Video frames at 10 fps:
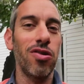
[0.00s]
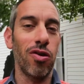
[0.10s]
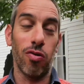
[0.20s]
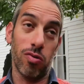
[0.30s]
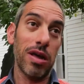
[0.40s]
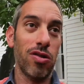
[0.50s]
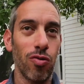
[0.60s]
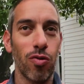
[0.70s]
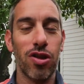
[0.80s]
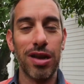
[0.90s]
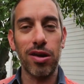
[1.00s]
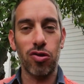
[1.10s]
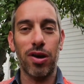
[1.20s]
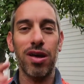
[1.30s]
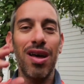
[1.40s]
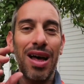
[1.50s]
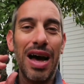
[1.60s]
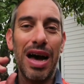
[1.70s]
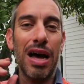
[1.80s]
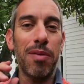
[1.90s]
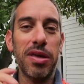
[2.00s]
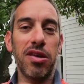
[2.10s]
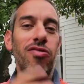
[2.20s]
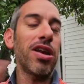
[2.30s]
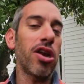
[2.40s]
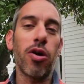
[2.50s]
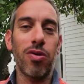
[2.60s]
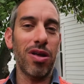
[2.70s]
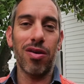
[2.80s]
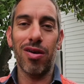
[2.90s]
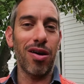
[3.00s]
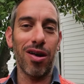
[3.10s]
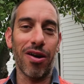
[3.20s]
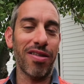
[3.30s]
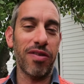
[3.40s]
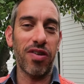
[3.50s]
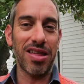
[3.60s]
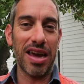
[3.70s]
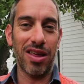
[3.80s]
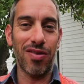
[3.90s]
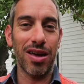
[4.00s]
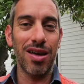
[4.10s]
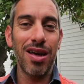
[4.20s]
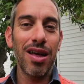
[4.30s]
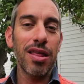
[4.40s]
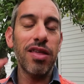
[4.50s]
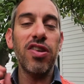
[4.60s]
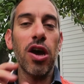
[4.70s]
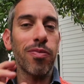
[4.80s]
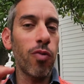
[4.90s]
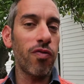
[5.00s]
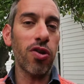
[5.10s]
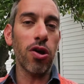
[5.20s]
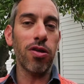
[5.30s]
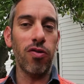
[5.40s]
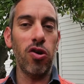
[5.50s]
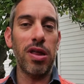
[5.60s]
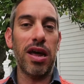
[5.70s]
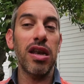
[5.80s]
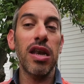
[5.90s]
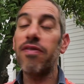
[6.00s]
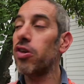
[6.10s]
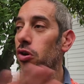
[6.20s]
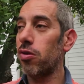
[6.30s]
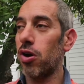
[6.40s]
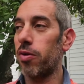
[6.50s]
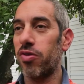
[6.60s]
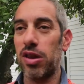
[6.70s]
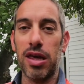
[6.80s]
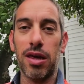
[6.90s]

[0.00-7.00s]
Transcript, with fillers: you, or, or they do watch it, they enjoy it, uh, but you already know a lot of stuff I say anyway. This video is more for those of you that never use Dial Before You